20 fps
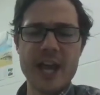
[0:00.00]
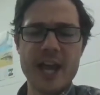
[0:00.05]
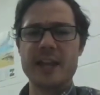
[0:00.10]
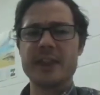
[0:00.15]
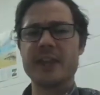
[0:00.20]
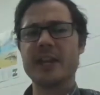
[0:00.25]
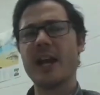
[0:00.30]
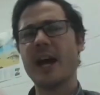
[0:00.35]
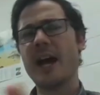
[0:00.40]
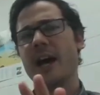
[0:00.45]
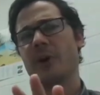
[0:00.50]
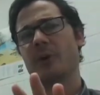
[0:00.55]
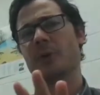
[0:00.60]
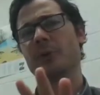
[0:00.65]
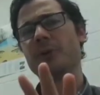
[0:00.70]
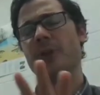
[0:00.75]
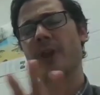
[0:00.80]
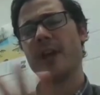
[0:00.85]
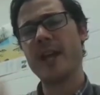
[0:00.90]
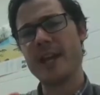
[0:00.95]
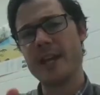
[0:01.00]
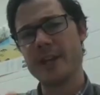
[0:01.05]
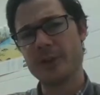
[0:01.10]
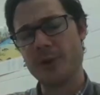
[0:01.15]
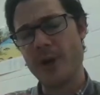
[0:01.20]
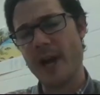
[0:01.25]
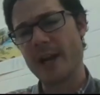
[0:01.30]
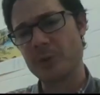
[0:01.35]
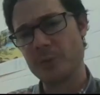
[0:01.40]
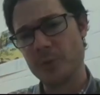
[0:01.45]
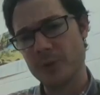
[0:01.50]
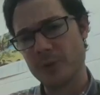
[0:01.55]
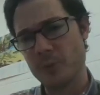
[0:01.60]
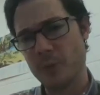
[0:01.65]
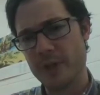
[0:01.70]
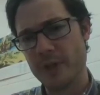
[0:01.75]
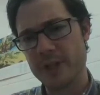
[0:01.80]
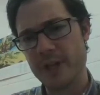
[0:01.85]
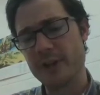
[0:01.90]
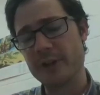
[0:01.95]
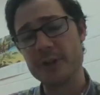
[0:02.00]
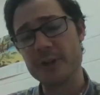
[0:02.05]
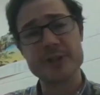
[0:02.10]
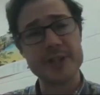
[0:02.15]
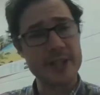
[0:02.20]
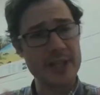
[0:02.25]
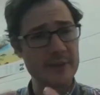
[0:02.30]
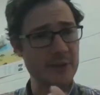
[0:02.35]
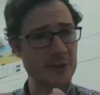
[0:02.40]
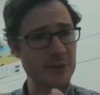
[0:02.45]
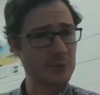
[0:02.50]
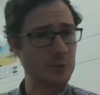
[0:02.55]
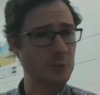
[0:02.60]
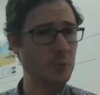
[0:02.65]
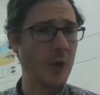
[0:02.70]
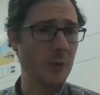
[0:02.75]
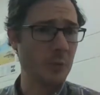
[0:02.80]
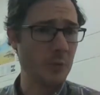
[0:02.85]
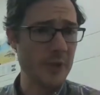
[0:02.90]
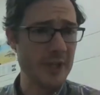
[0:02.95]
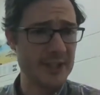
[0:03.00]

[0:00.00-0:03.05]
and then how they interact with one another to give us what